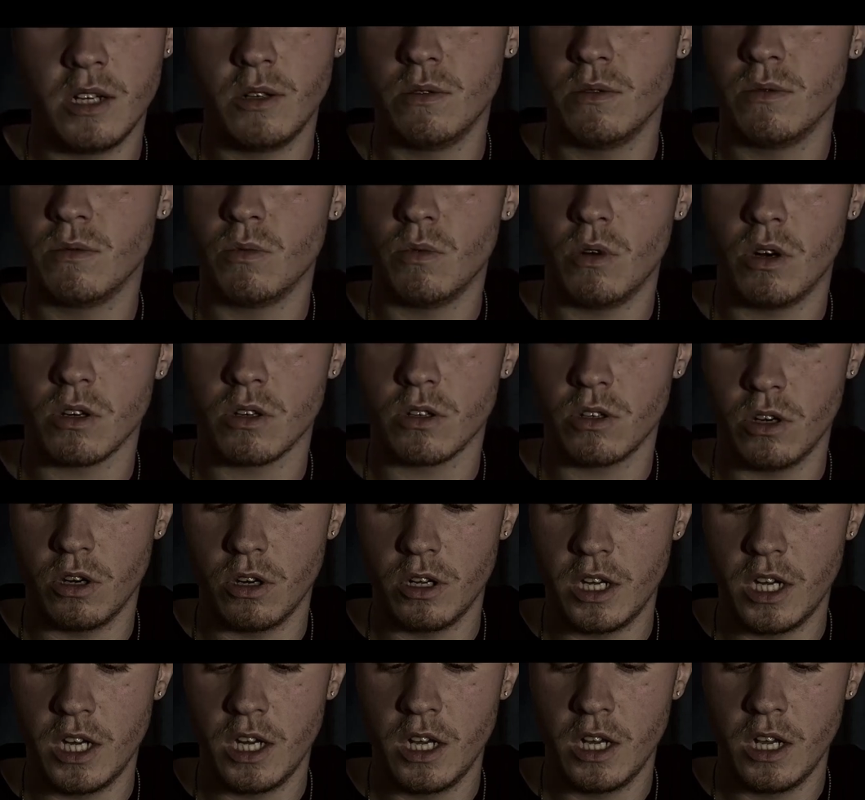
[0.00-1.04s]
in one
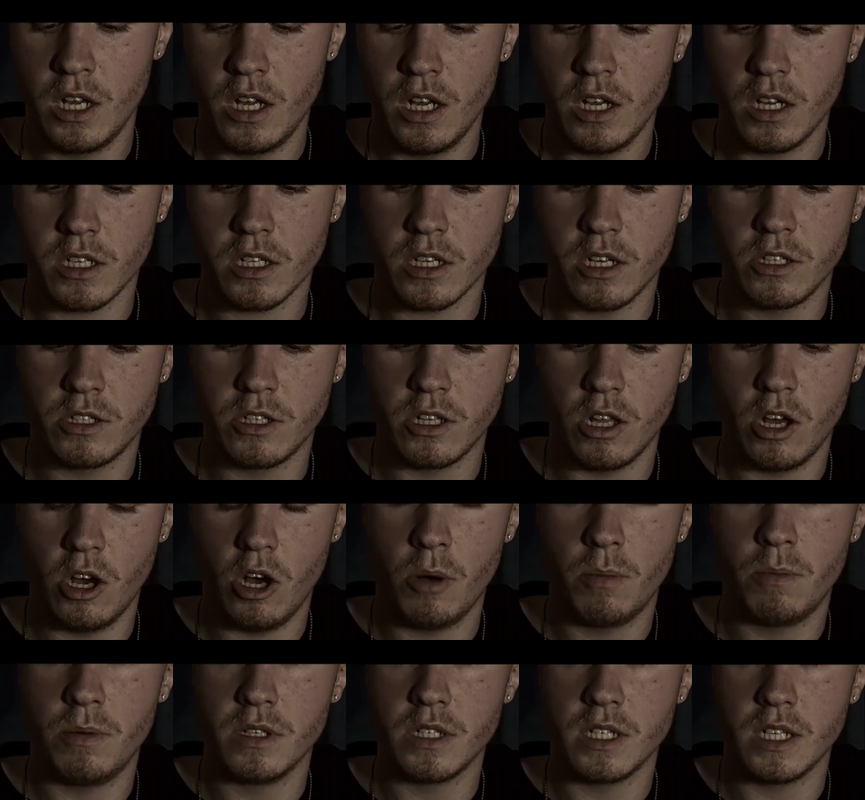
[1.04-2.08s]
corner, go to the
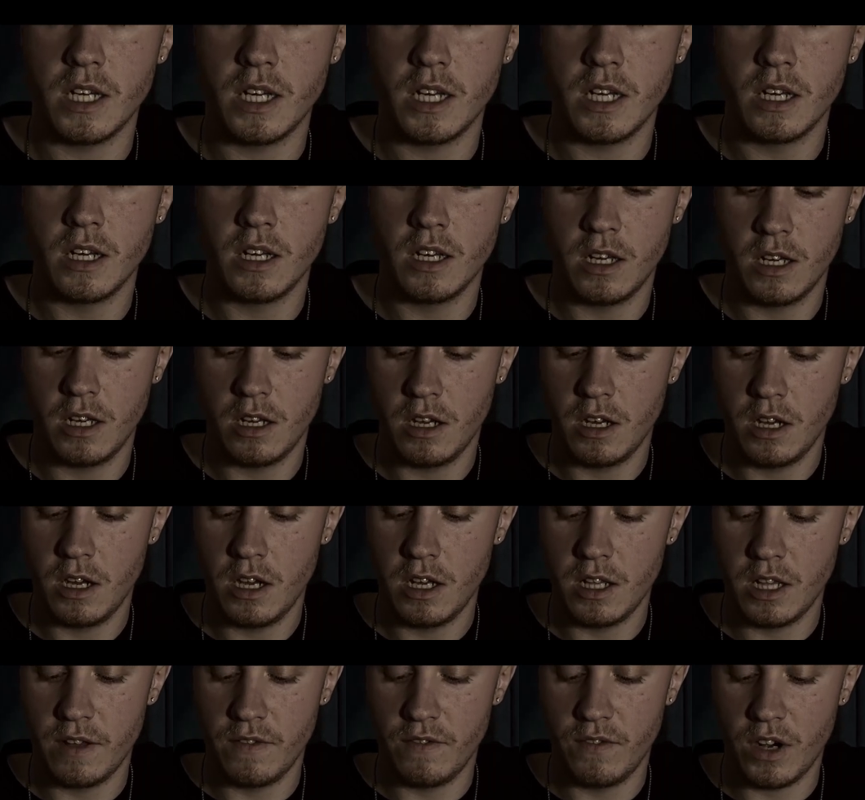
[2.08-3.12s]
opposite,
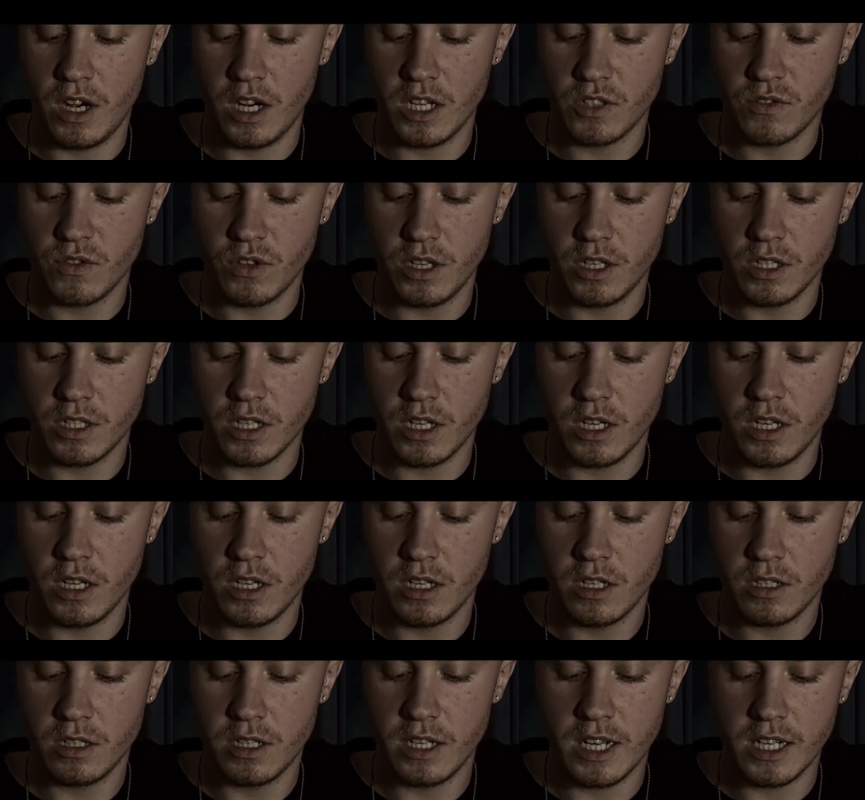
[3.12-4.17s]
then vice versa.
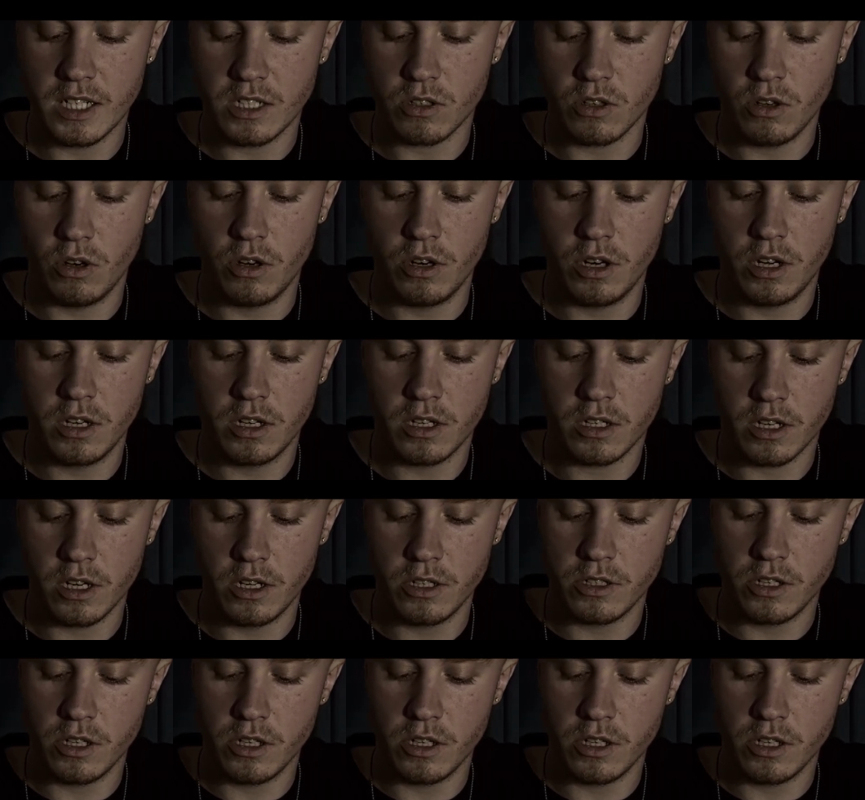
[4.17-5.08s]
Next corner, go to